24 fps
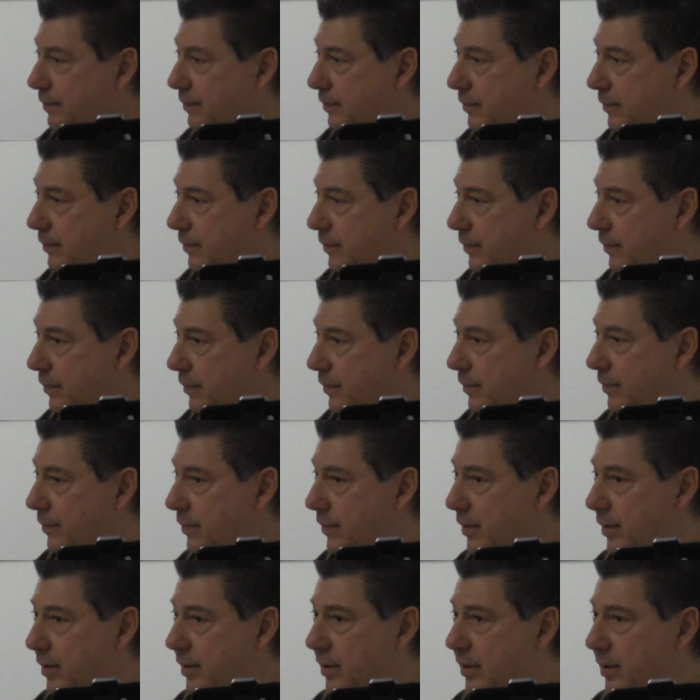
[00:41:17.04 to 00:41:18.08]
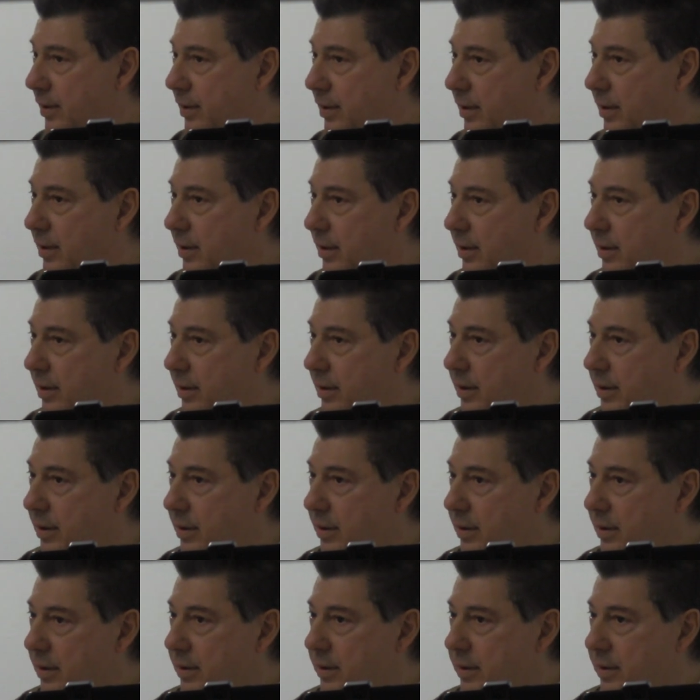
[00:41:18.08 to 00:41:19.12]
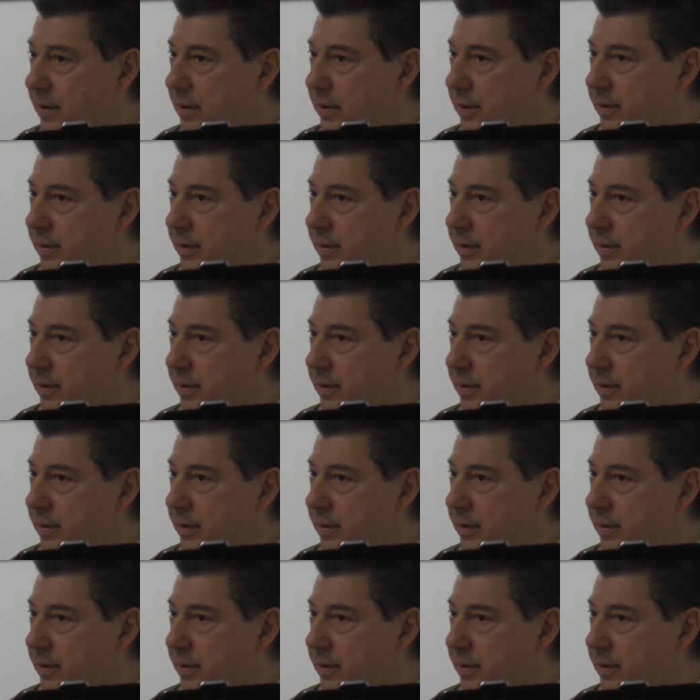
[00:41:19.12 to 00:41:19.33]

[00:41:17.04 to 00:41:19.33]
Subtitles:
Nothing is said.